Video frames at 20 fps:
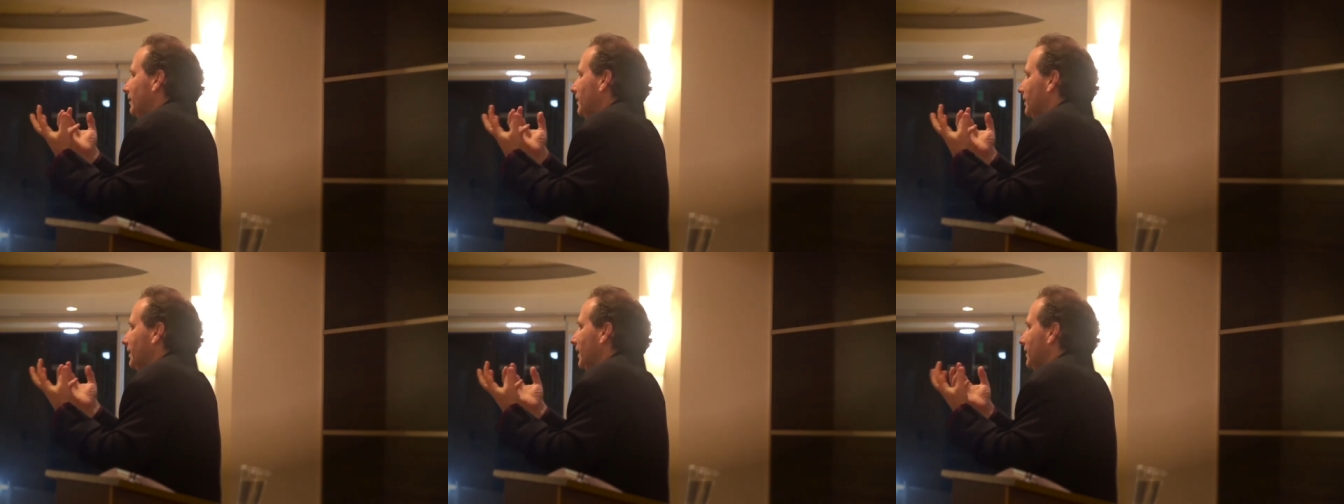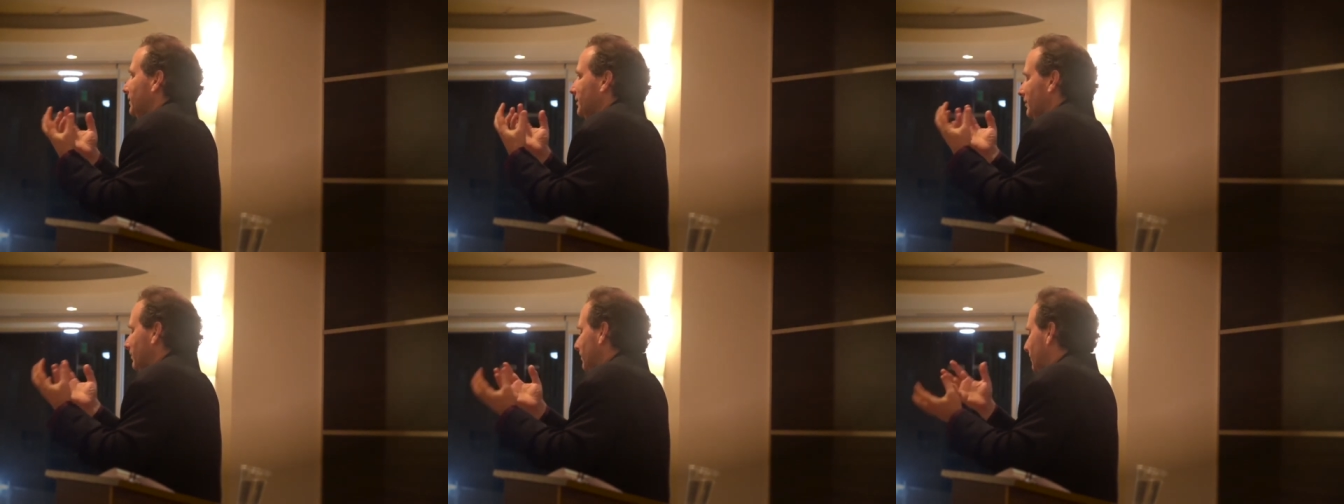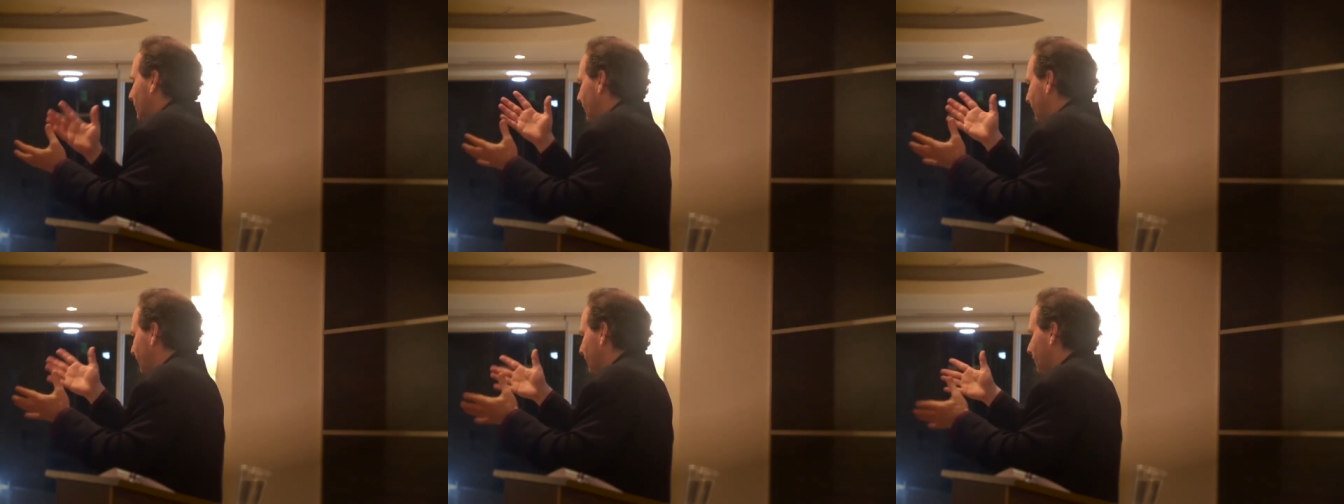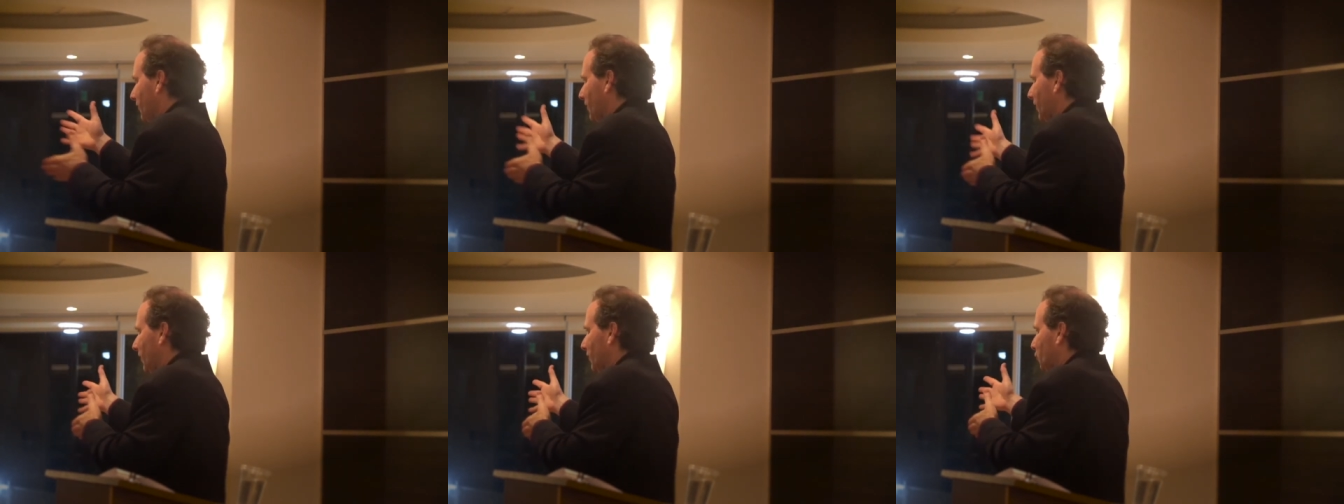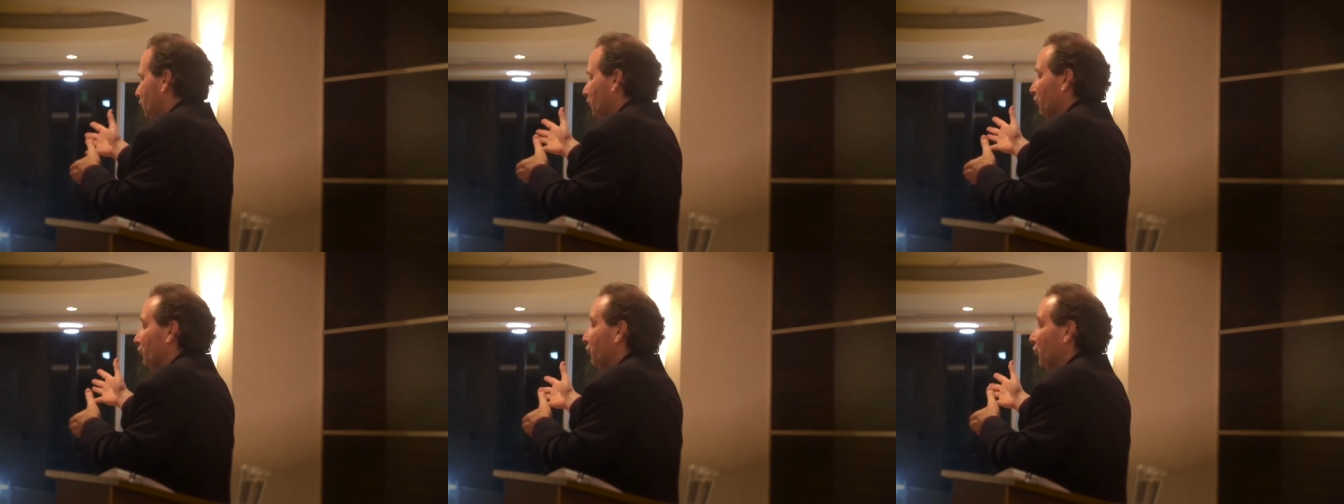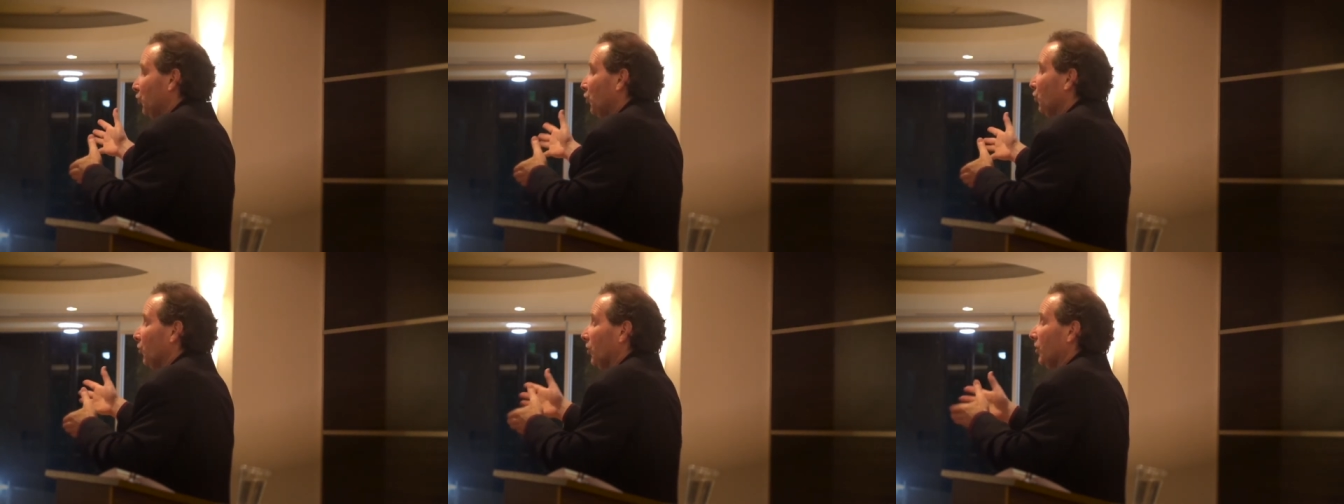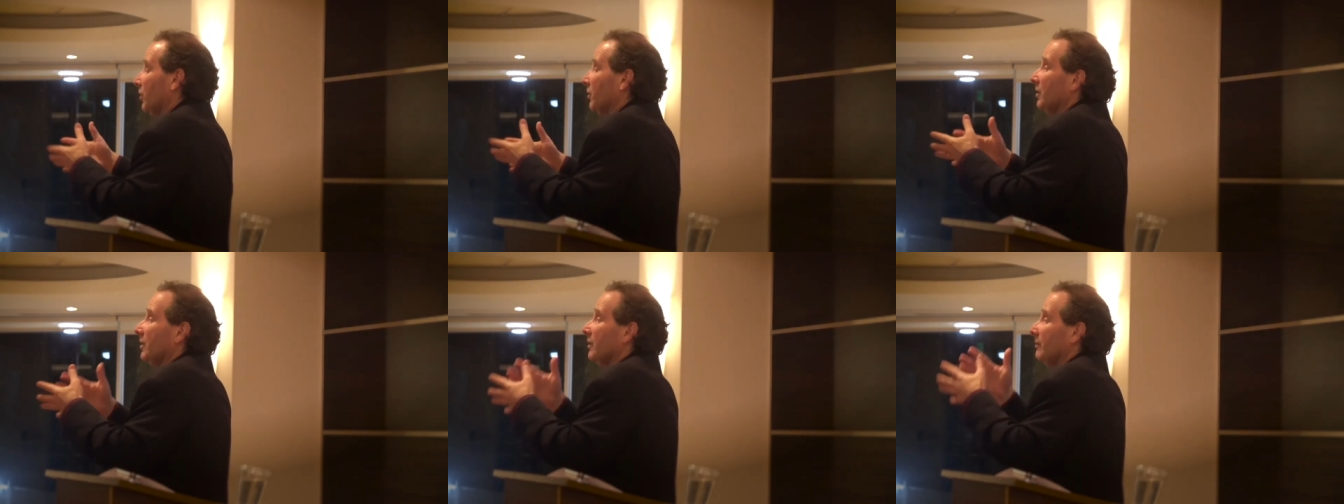it doesn't, to, to the
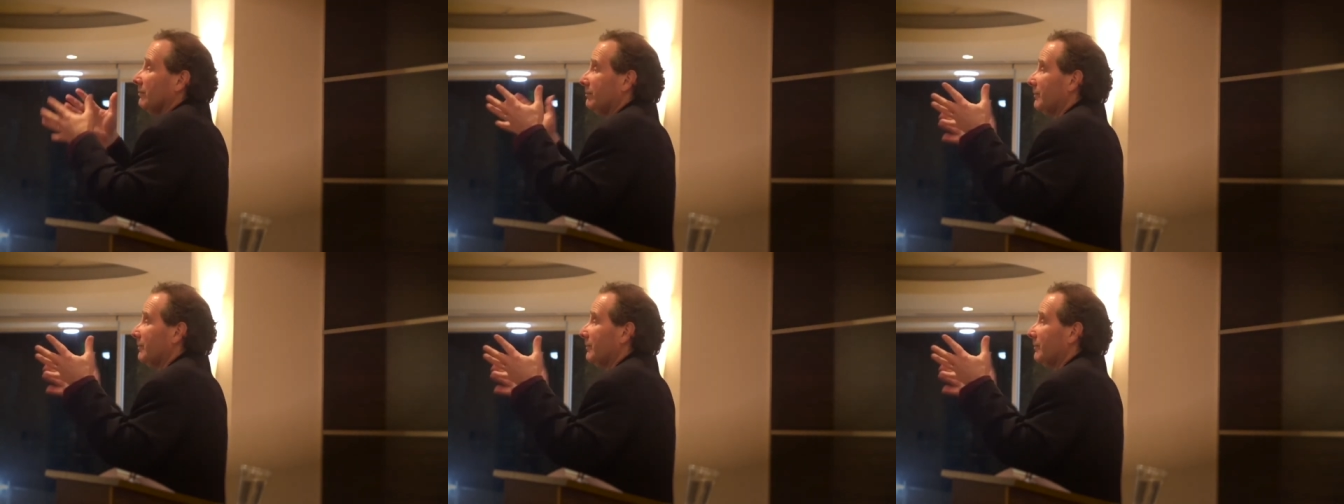viewer,